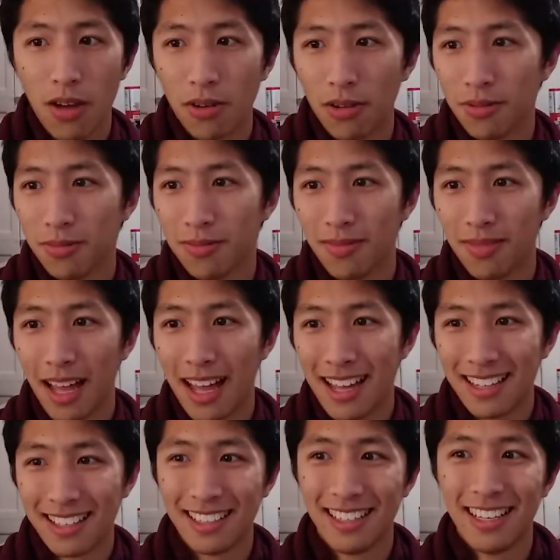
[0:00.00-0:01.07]
oh,
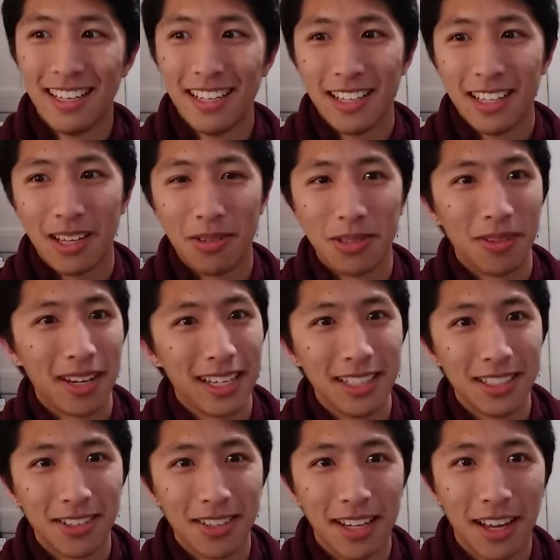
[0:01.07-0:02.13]
that was way
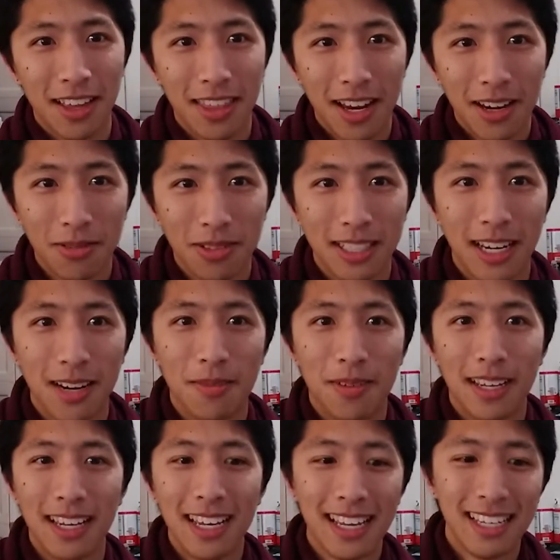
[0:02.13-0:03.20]
easier than I thought it was gonna
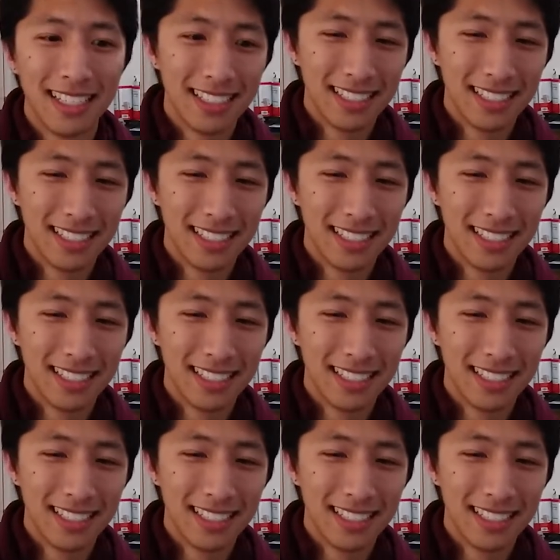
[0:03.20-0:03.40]
be.